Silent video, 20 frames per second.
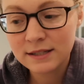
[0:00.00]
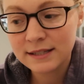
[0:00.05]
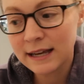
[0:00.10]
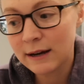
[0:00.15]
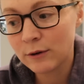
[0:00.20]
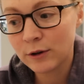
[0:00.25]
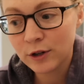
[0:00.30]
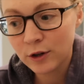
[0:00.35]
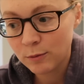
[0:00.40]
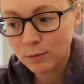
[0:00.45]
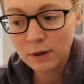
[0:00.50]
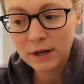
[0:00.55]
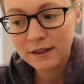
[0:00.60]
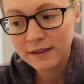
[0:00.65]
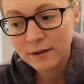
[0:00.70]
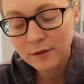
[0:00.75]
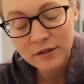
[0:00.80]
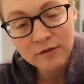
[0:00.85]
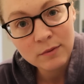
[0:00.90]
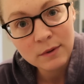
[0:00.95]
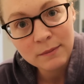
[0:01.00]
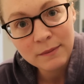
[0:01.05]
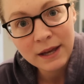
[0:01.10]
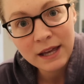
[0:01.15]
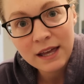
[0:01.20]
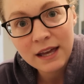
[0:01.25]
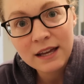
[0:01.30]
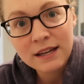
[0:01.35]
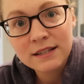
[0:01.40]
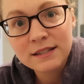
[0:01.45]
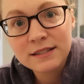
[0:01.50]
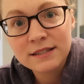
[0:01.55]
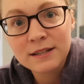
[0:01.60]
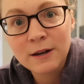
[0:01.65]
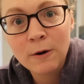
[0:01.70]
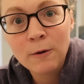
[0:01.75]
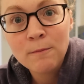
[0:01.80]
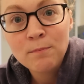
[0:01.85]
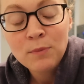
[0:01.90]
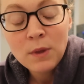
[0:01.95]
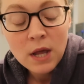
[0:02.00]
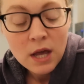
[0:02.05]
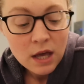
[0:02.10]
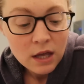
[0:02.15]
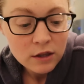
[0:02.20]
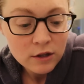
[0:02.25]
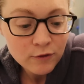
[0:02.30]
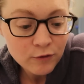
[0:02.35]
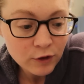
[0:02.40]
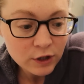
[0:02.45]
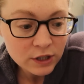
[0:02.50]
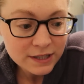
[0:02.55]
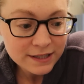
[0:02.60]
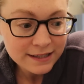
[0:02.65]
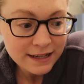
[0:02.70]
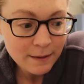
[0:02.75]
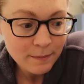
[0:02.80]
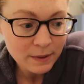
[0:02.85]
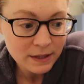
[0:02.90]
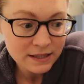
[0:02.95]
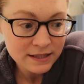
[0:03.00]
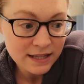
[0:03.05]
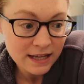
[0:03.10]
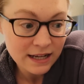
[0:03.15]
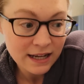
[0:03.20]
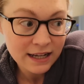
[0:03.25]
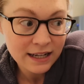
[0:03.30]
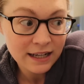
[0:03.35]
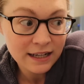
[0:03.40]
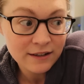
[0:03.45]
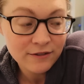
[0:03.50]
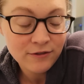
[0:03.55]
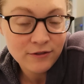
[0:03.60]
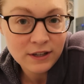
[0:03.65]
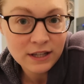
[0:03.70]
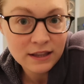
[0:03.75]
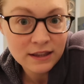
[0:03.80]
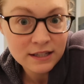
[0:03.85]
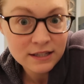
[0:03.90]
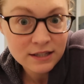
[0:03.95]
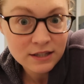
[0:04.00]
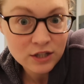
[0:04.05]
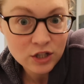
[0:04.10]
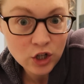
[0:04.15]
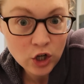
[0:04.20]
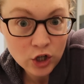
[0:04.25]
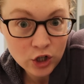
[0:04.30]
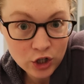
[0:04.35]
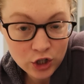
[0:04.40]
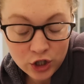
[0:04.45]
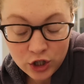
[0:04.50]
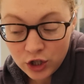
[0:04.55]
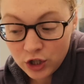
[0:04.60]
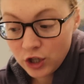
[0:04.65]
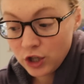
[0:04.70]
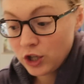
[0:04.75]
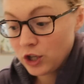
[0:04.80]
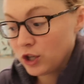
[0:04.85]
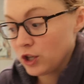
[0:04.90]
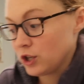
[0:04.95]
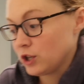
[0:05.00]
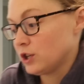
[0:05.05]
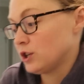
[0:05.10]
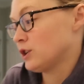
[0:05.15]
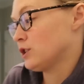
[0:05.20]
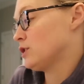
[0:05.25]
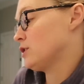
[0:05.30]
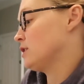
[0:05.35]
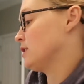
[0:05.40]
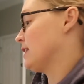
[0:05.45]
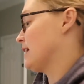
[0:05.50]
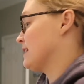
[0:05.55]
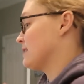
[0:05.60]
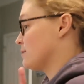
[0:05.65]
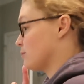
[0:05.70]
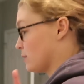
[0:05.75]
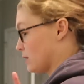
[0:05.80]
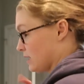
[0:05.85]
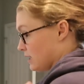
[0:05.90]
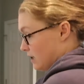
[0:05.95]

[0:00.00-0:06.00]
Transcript: sourdough bread that we've been making. So the first step is that I need to feed the starter. That's what I